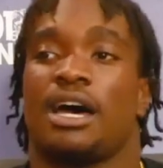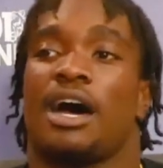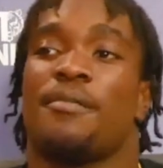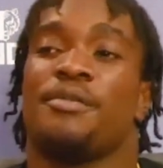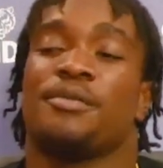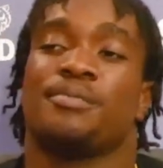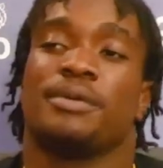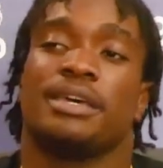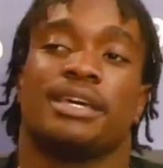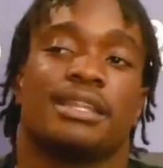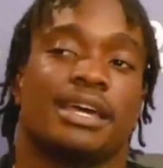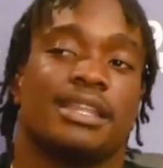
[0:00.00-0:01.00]
I've been
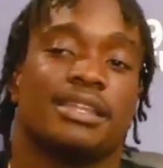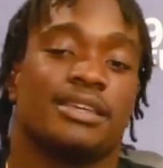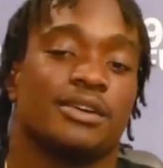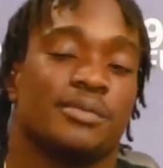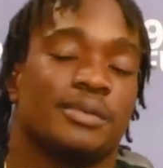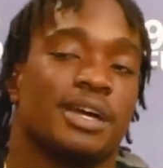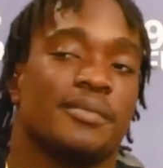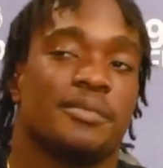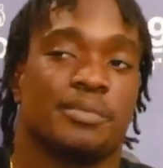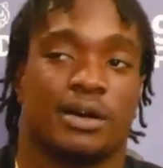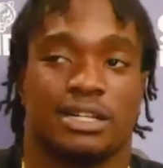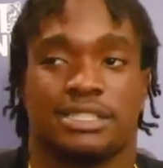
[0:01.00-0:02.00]
big lately on becoming
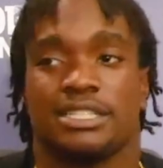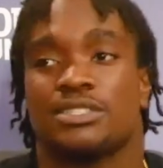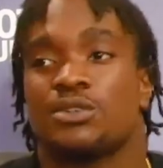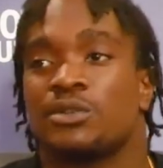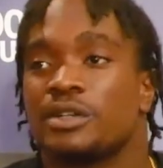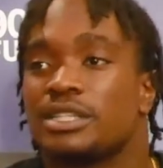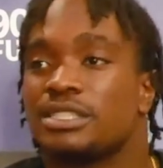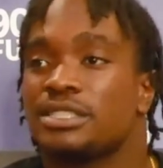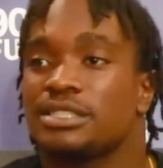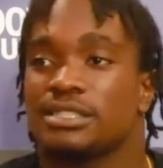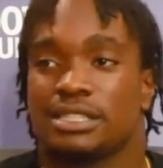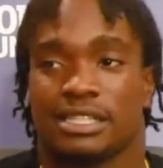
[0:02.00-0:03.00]
process
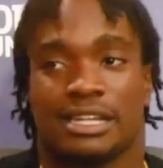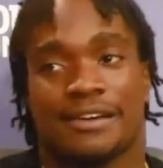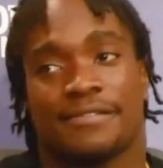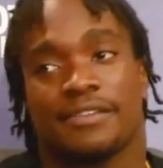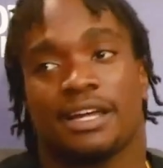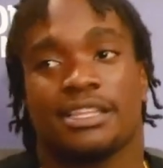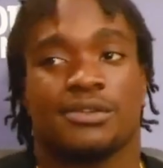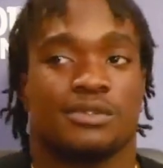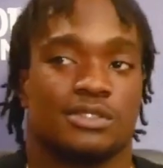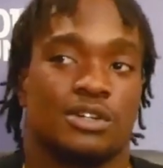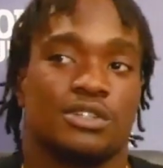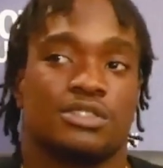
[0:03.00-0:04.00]
oriented, and I feel like the
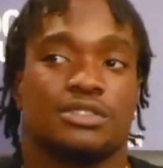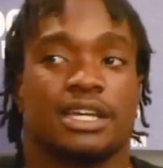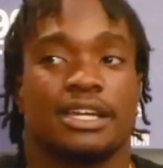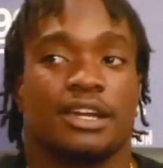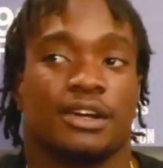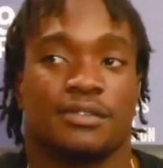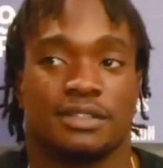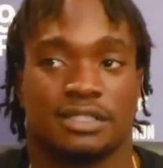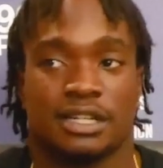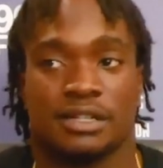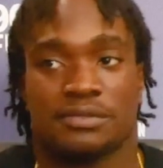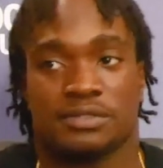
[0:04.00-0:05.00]
results will take care of
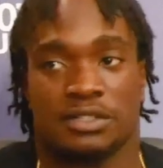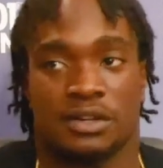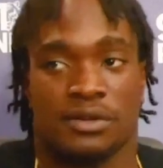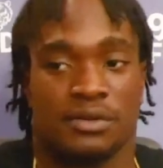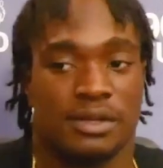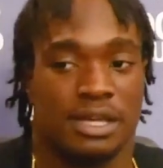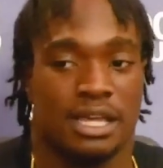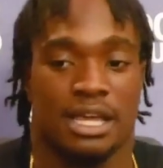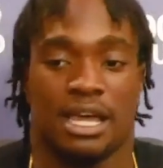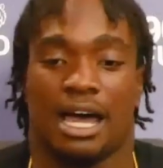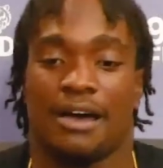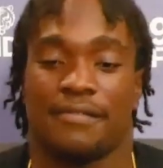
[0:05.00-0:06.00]
itself. So
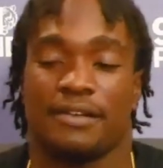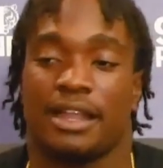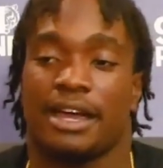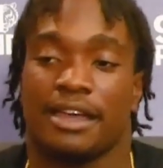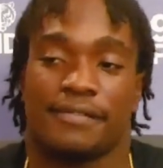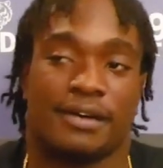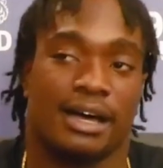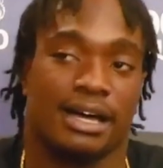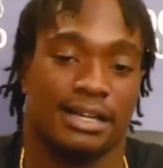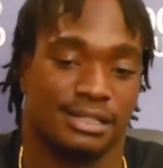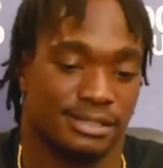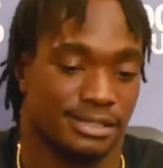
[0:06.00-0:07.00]
I feel like if
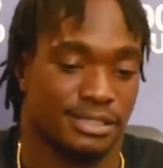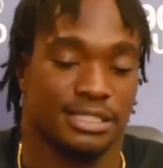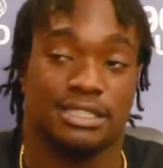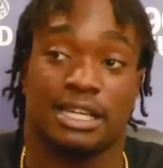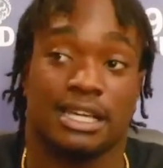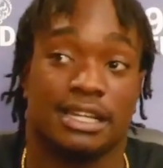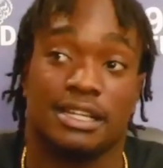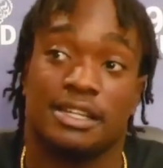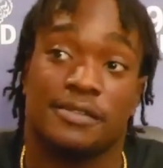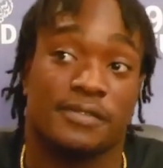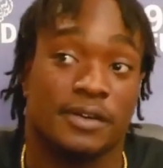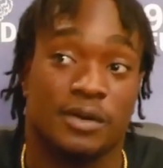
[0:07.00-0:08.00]
I study
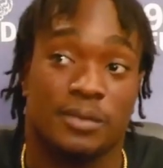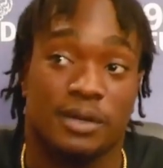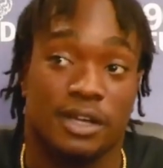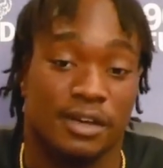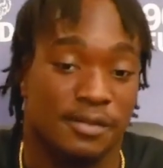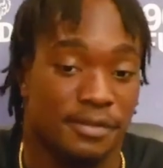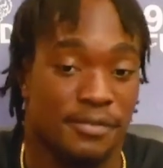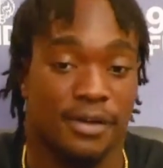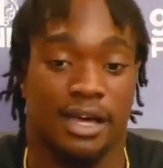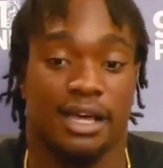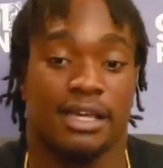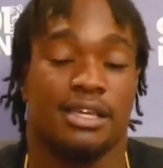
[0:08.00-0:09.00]
the film enough, if
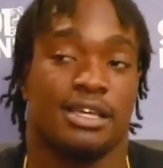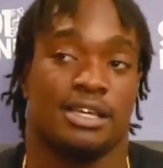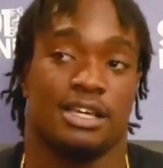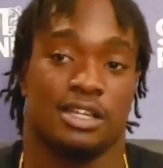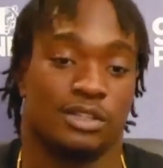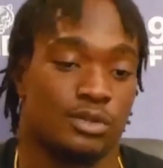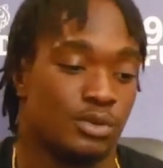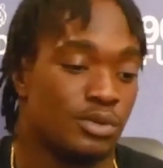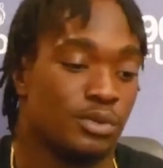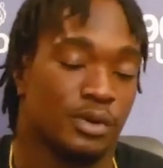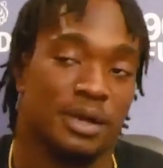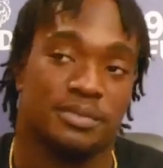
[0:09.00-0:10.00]
I do
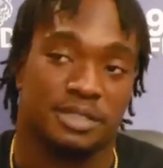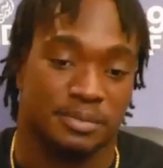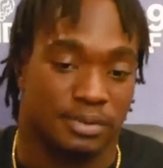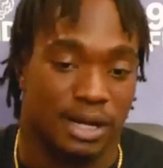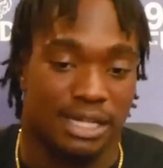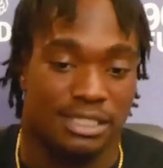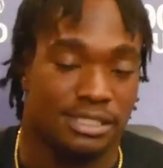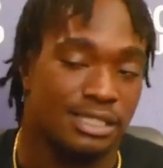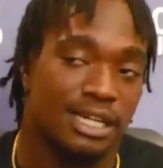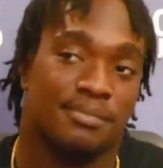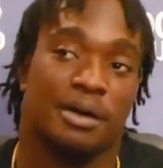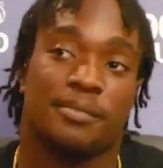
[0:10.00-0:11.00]
the reps in practice,
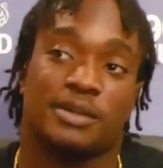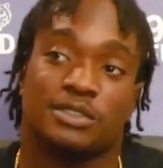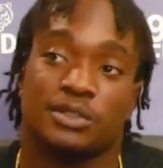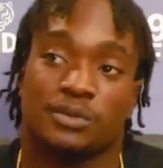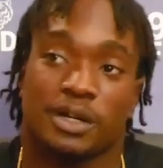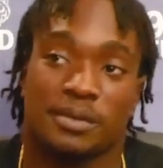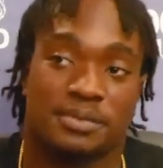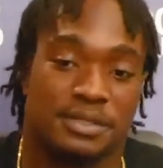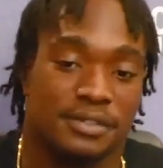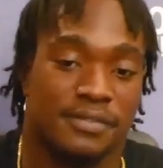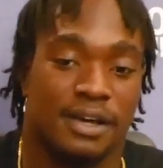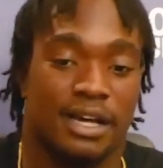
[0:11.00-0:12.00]
take my mental reps,
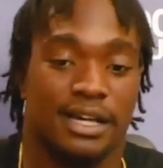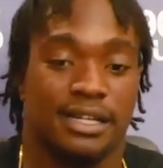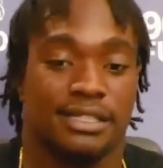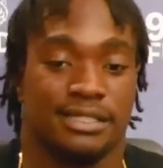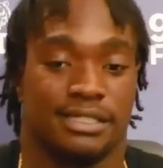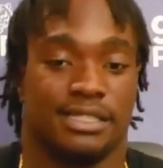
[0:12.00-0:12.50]
if I